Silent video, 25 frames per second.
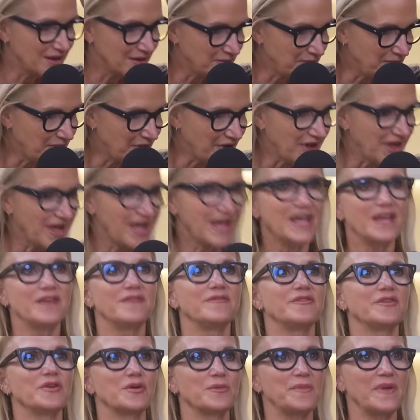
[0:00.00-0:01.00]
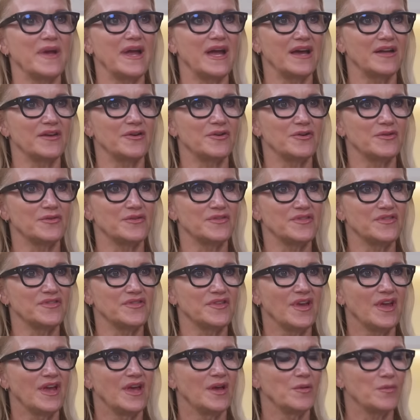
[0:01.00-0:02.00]
behavior patterns,
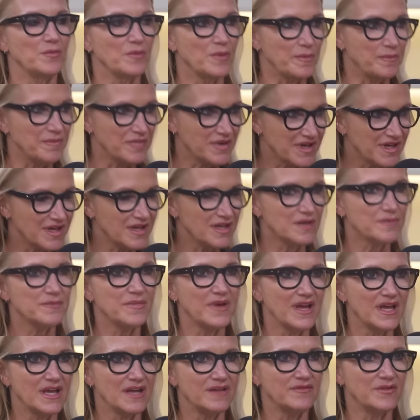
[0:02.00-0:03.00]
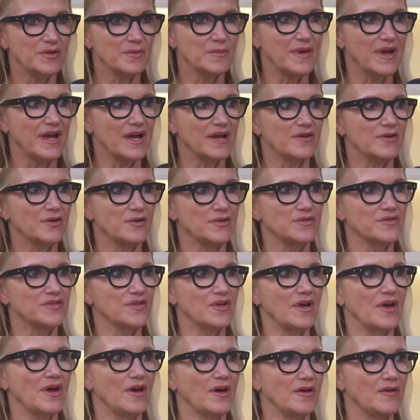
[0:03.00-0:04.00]
repeated behavior patterns
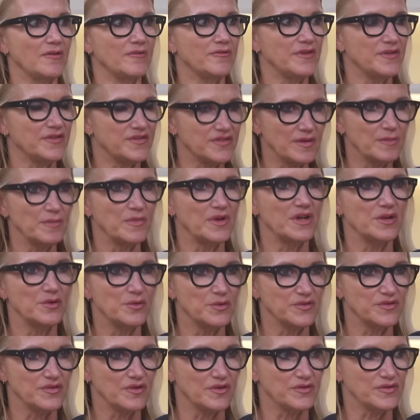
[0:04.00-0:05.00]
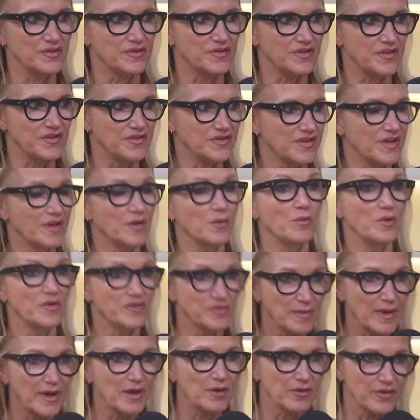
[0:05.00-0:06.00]
of somebody who's narcissistic was
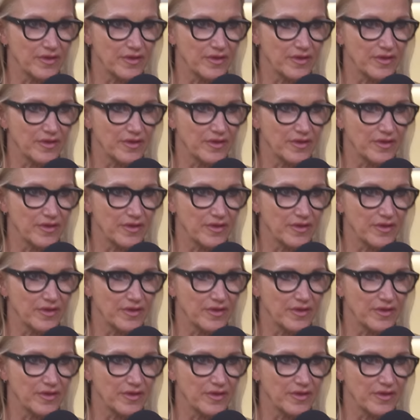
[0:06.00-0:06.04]
my own